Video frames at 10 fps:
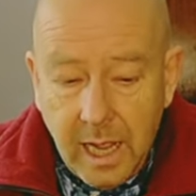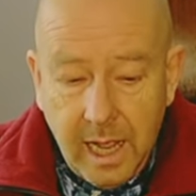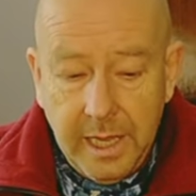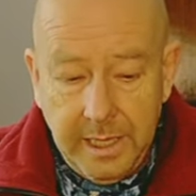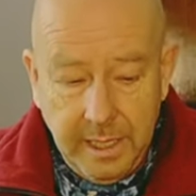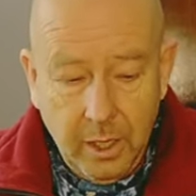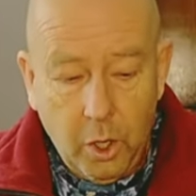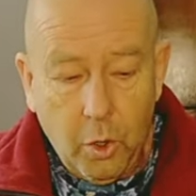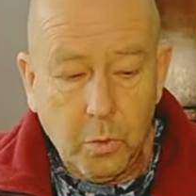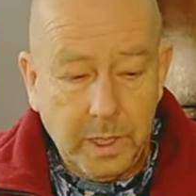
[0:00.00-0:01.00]
I
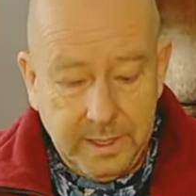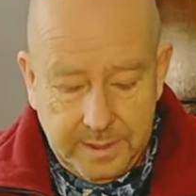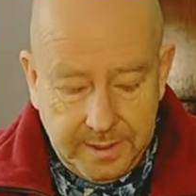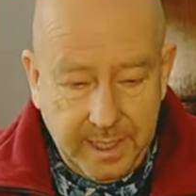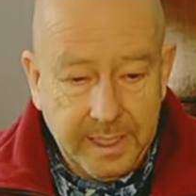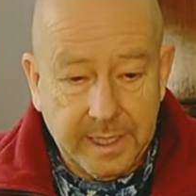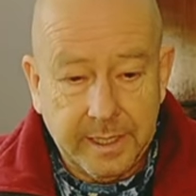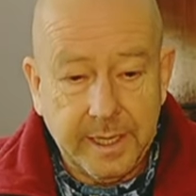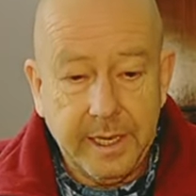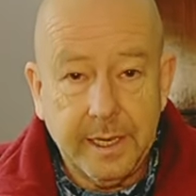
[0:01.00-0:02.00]
always
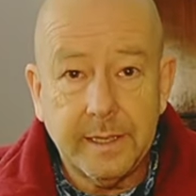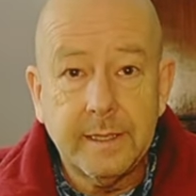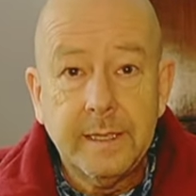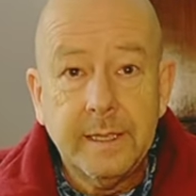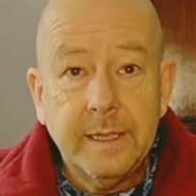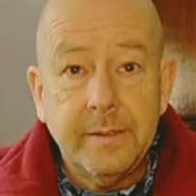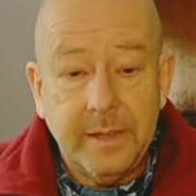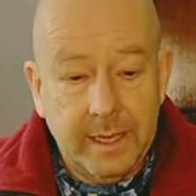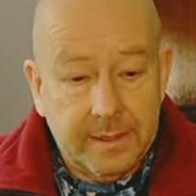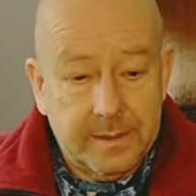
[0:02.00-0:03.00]
take care
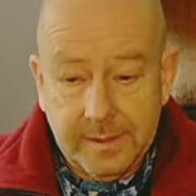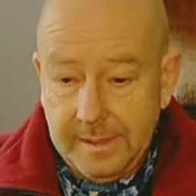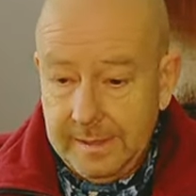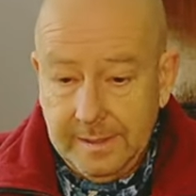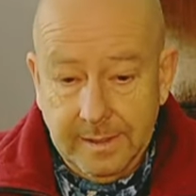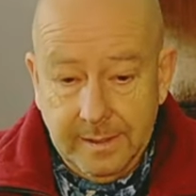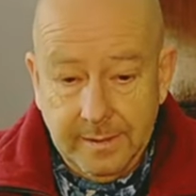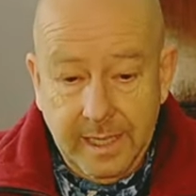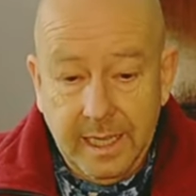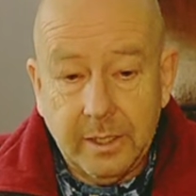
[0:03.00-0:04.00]
that
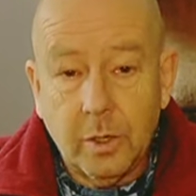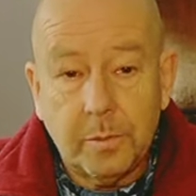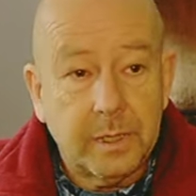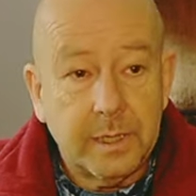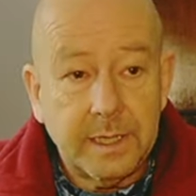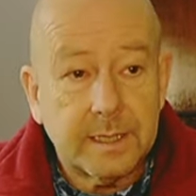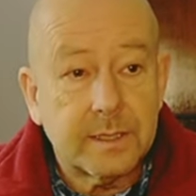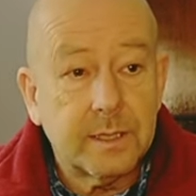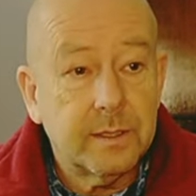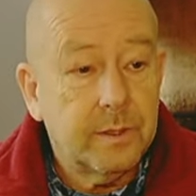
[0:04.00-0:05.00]
the helicopter
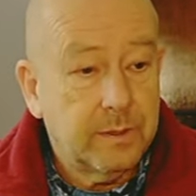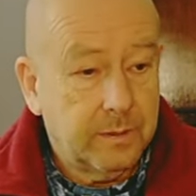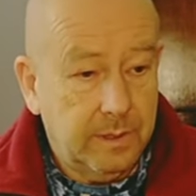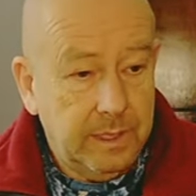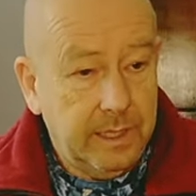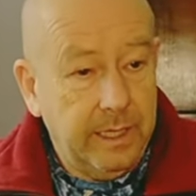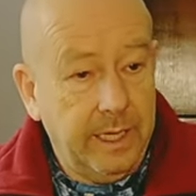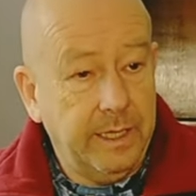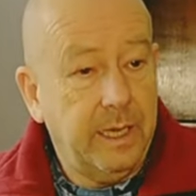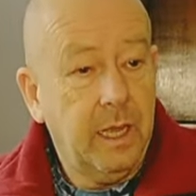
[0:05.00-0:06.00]
is
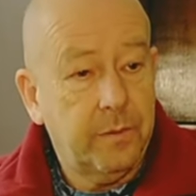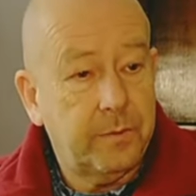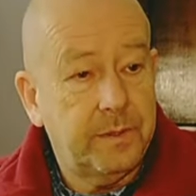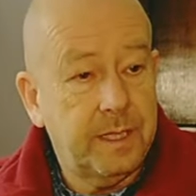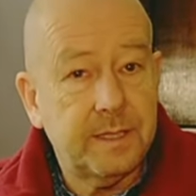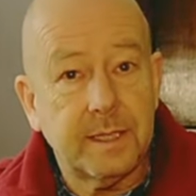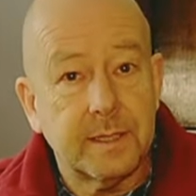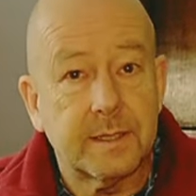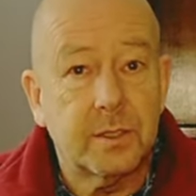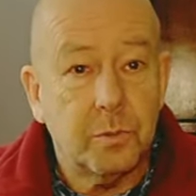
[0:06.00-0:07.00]
in enough
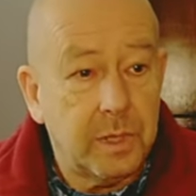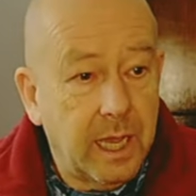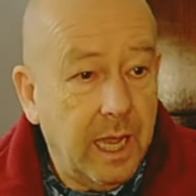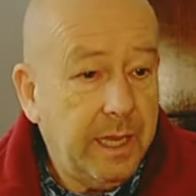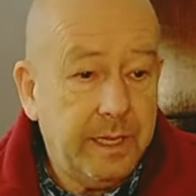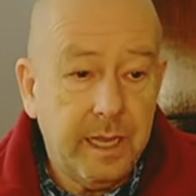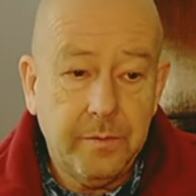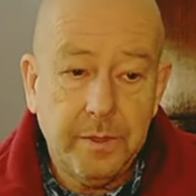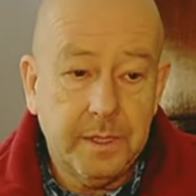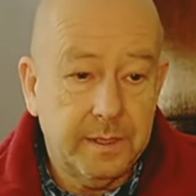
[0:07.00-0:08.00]
distance to me. I
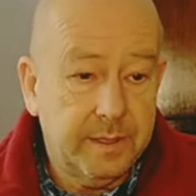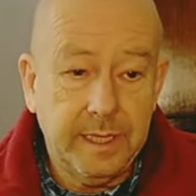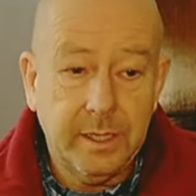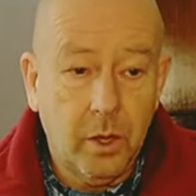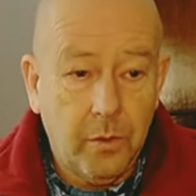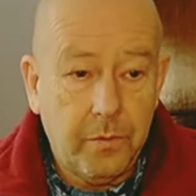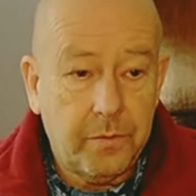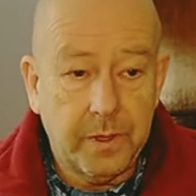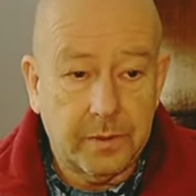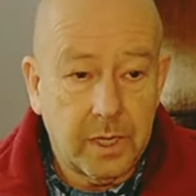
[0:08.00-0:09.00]
never take off
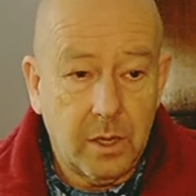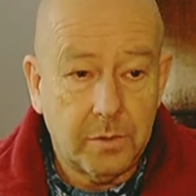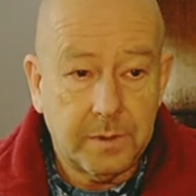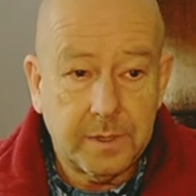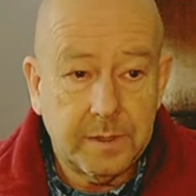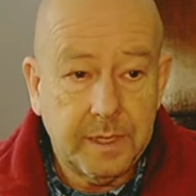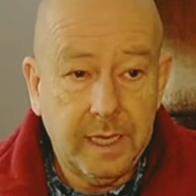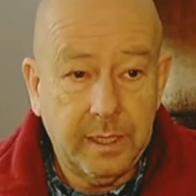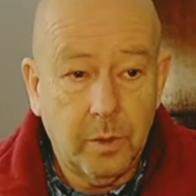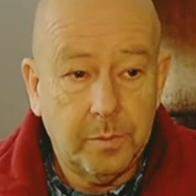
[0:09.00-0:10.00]
the ground the
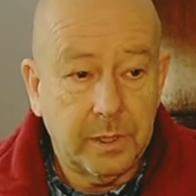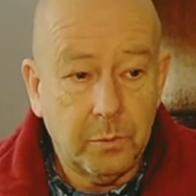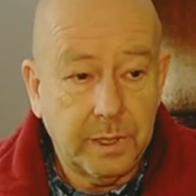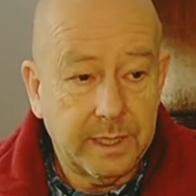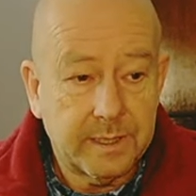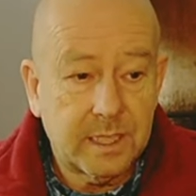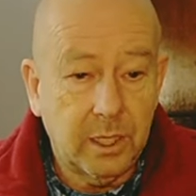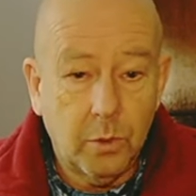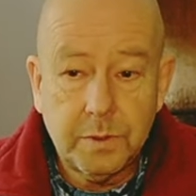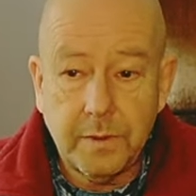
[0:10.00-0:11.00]
helicopter when it's
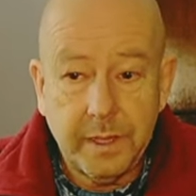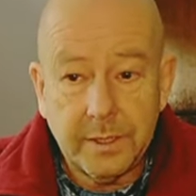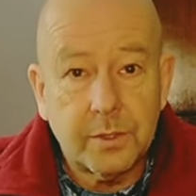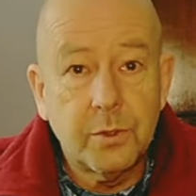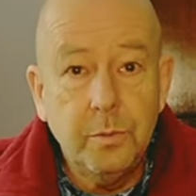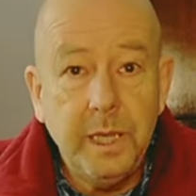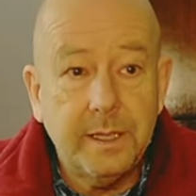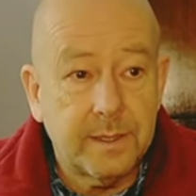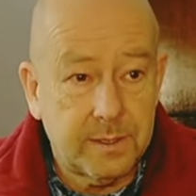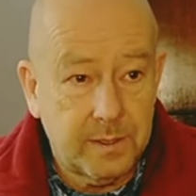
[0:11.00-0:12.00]
closer than 2
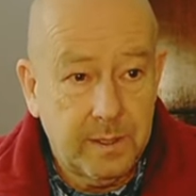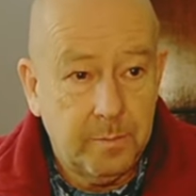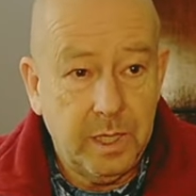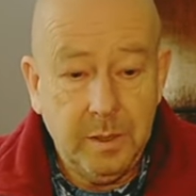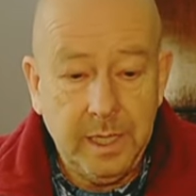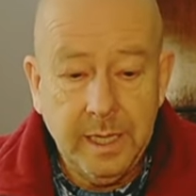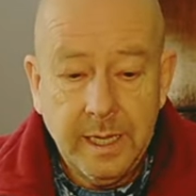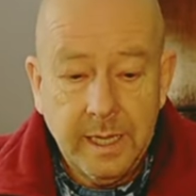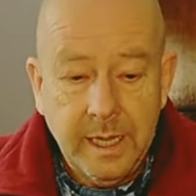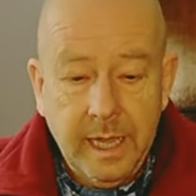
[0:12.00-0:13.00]
meters
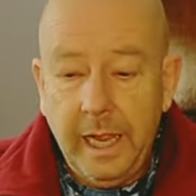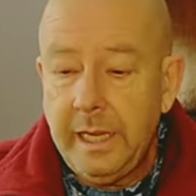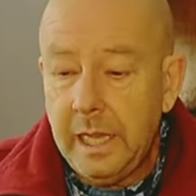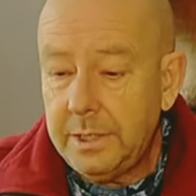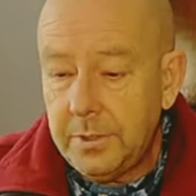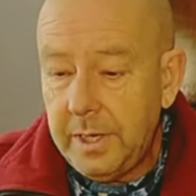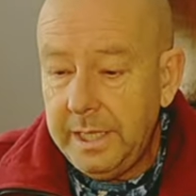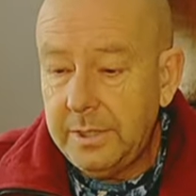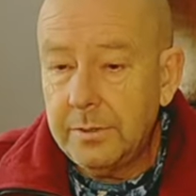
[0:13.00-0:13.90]
maybe, and I try